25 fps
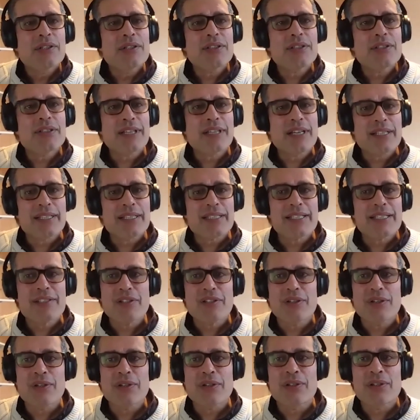You
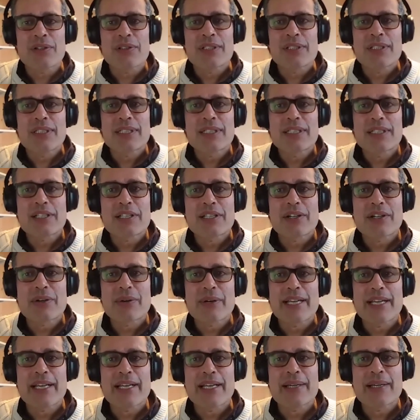started your
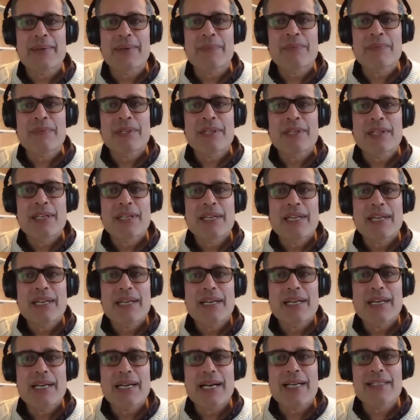career
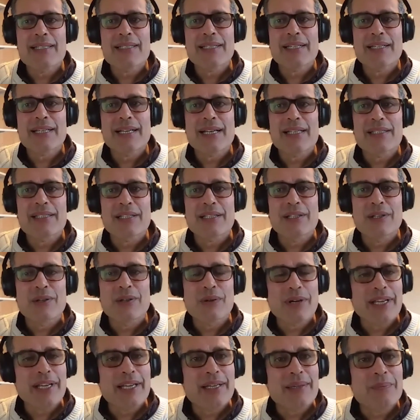as a, as a
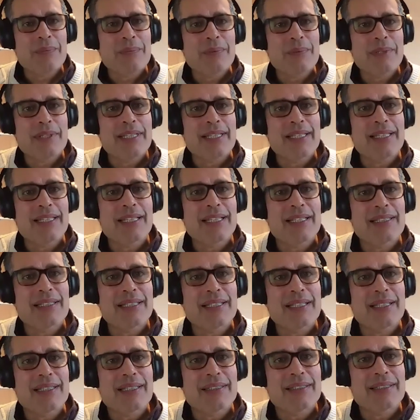lawyer within
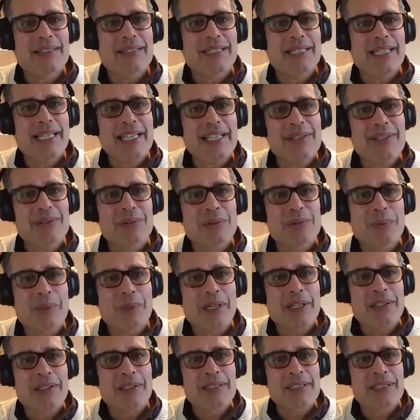the, the, the
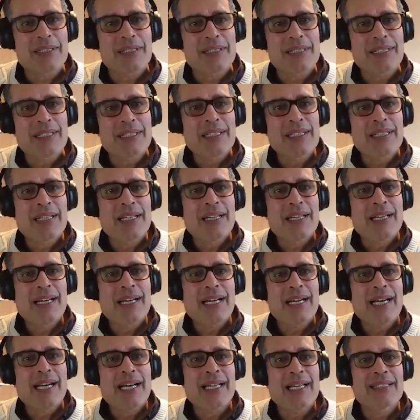legal world,
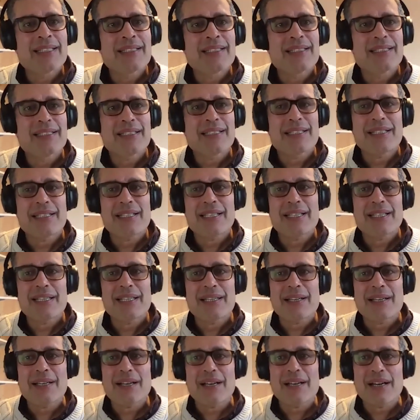and
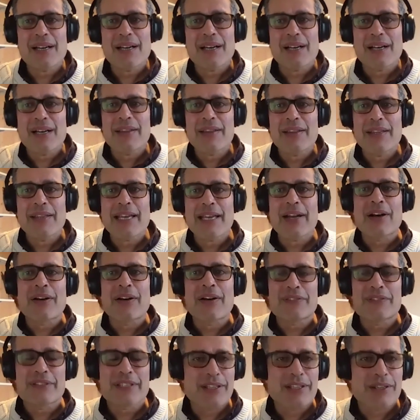
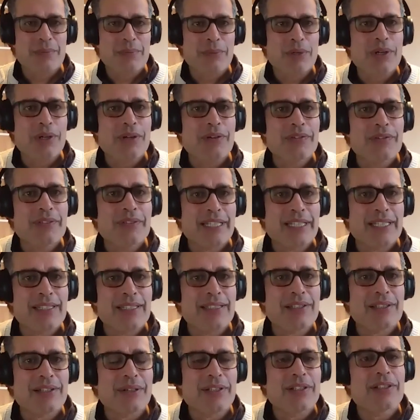thereafter you moved
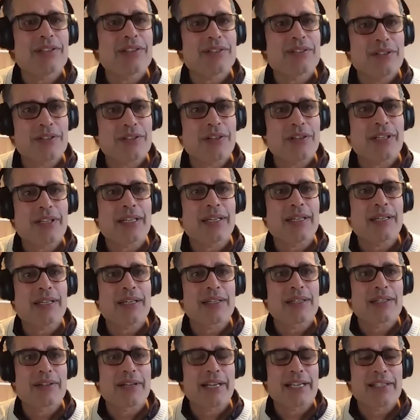into and you, you took
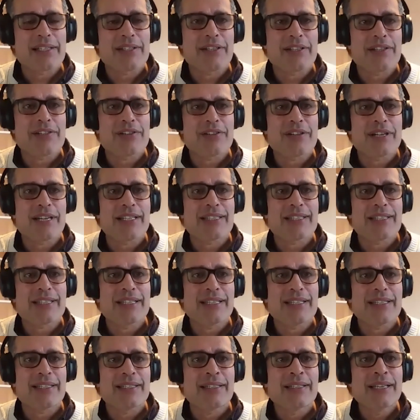a, a greater
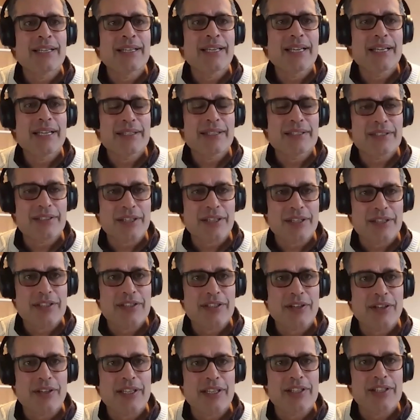interest in, in
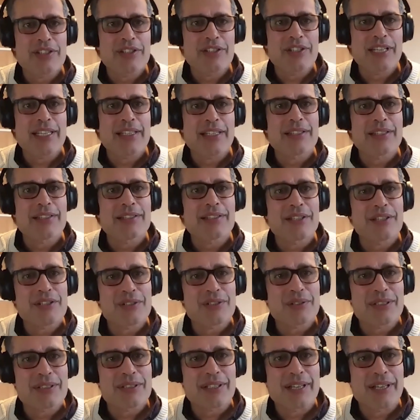sociology and the
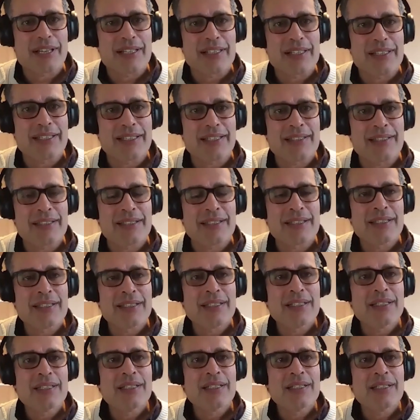social sciences.